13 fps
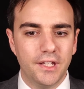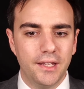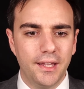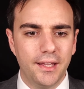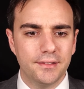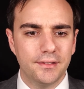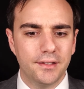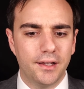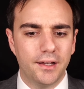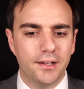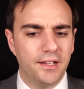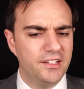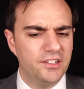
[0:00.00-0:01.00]
and
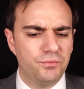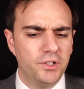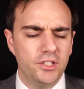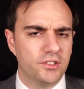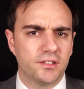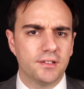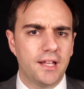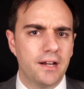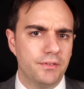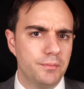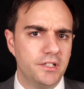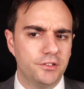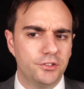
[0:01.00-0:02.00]
really just a lot of
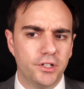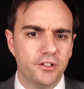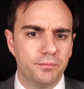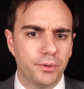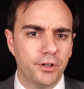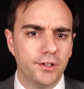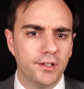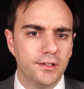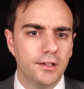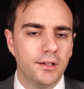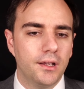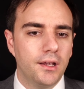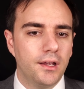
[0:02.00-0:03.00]
administrative burden.
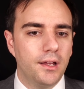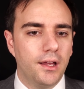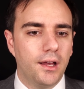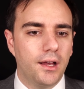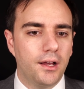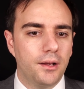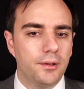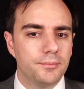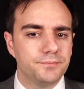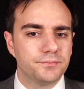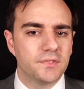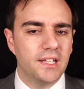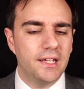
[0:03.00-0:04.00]

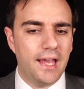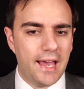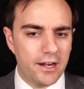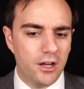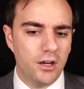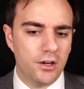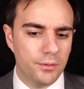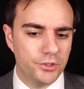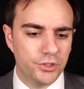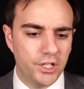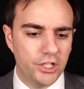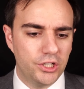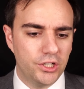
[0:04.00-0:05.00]
Ad hoc
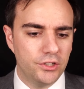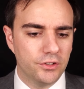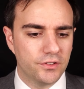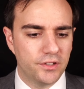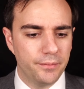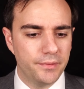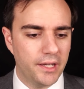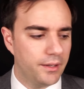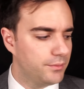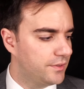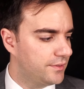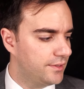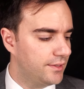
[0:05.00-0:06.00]
arbitration, you'll
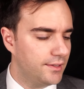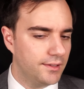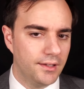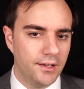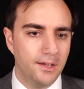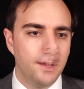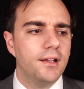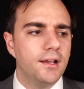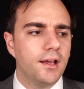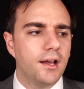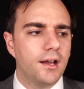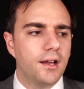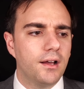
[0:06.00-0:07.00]
sometimes see
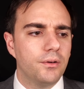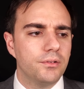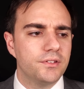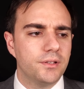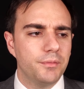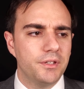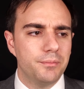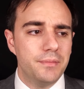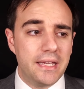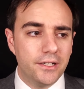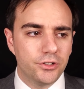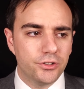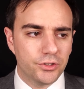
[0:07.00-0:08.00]
some of the
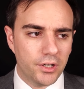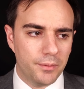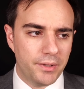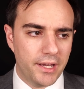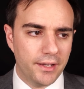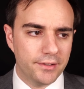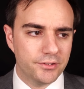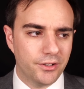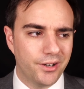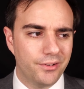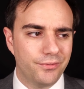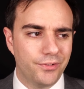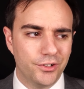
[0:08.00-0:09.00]
major drawbacks
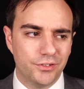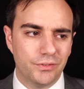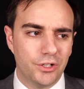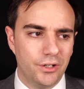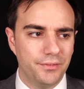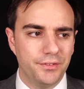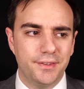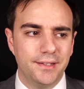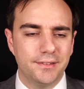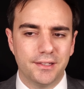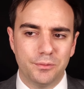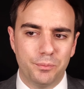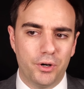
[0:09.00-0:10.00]
are, first of all, of the things
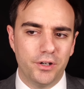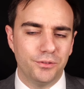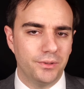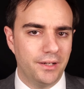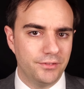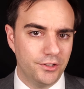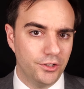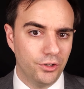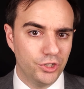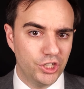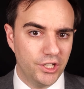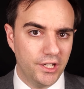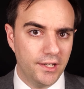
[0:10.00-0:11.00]
that the parties will have to
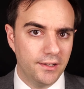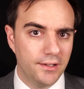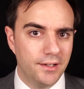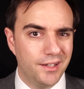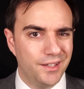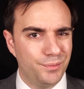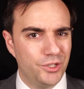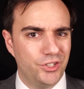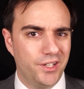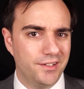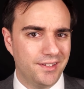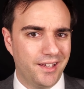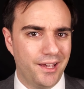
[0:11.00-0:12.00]
negotiate, especially
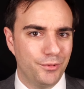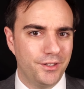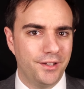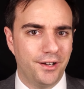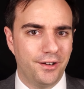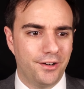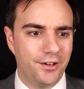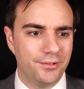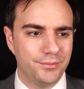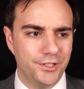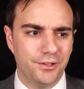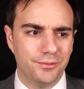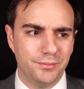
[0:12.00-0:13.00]
at a time when they are,
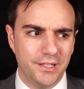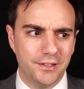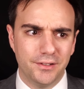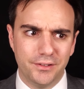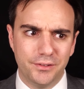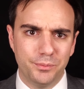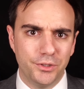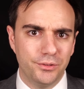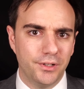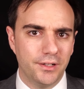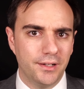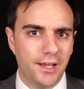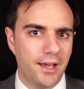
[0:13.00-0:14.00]
in a dispute
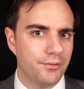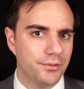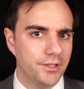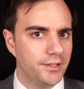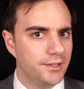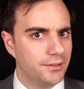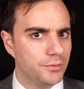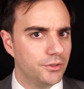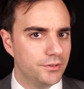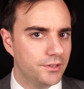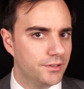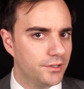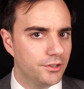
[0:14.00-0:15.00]
and not really in the mood
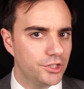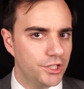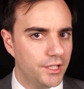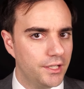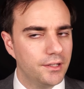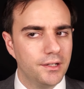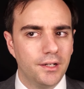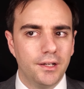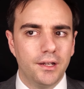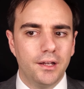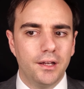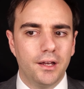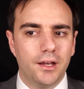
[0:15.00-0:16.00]
to negotiate.
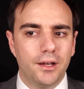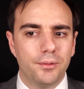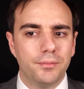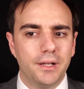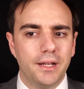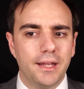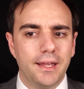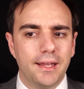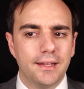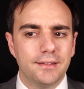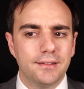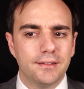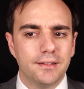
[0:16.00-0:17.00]

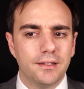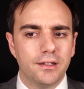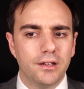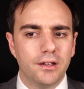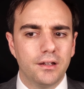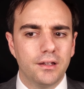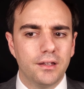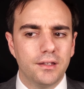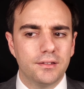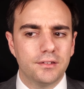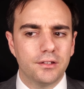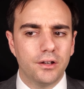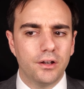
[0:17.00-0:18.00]
And
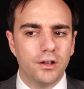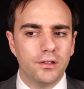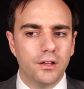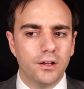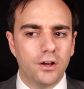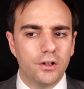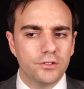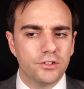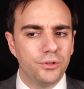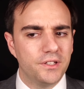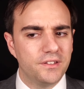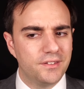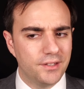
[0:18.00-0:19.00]
it's
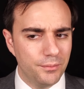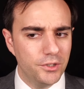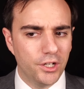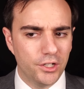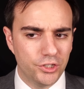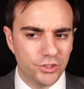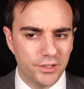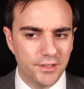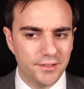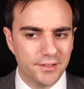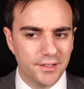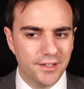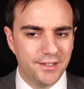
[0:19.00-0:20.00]
also in some
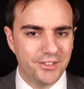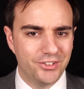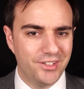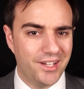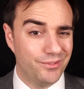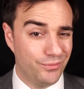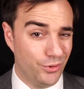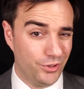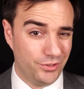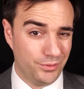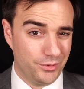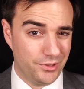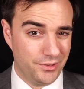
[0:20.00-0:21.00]
countries just not
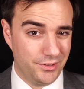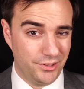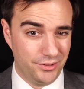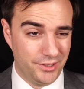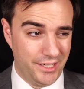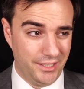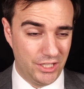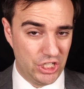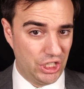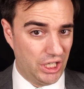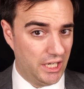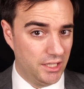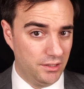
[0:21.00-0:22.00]
enforceable. So, like in
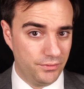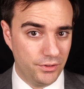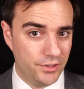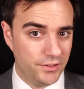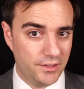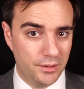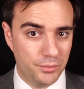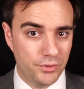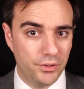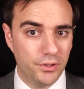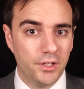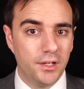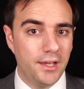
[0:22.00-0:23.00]
China, for
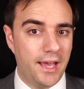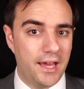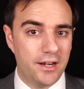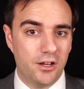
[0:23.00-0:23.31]
example, ad